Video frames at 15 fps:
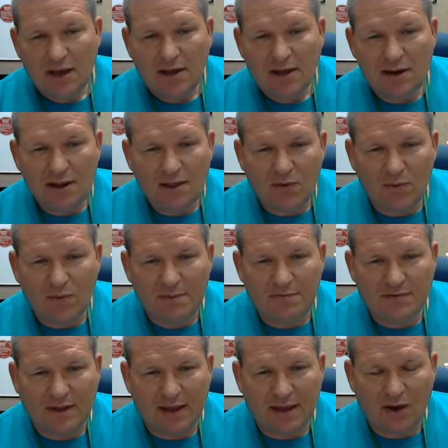go to the
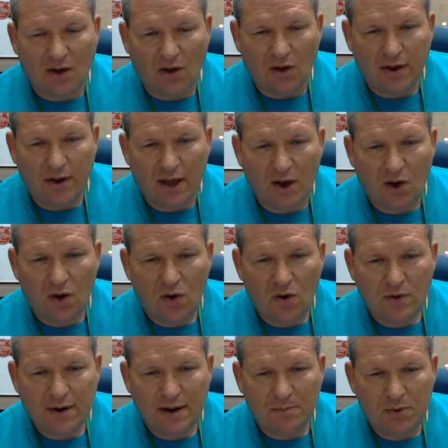website called
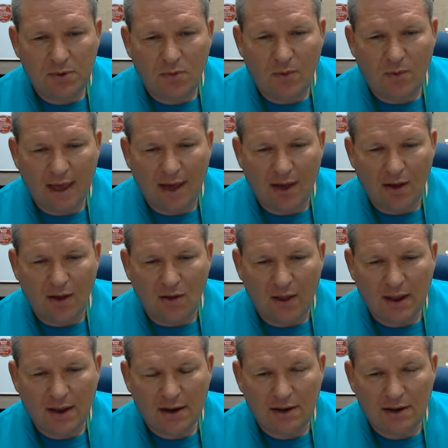
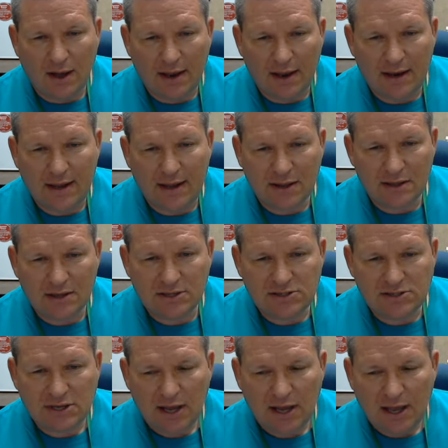
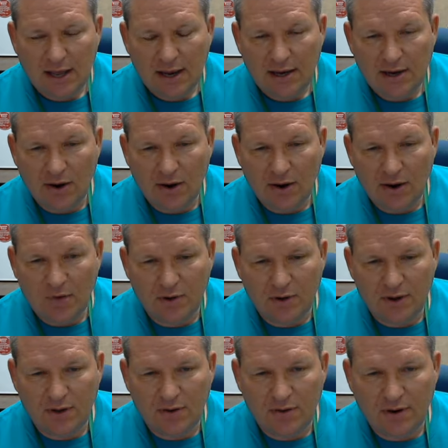
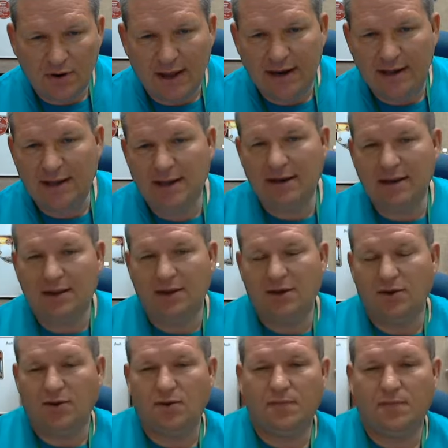
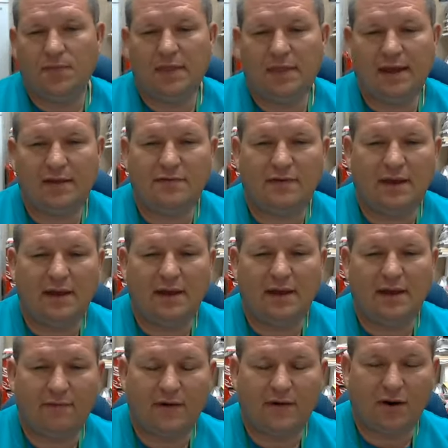owl.english.purdue.edu. That's
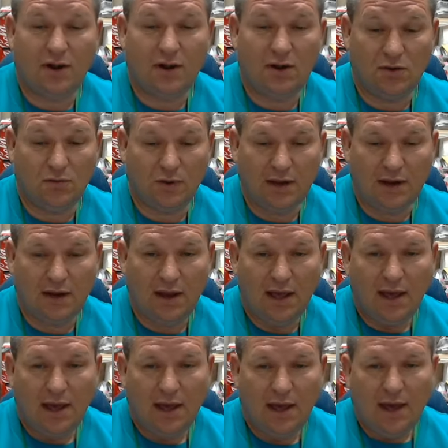a very good one.
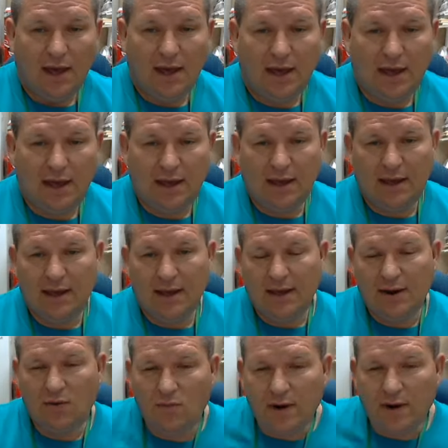
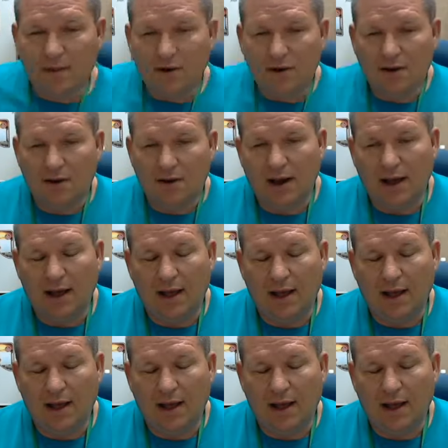And one other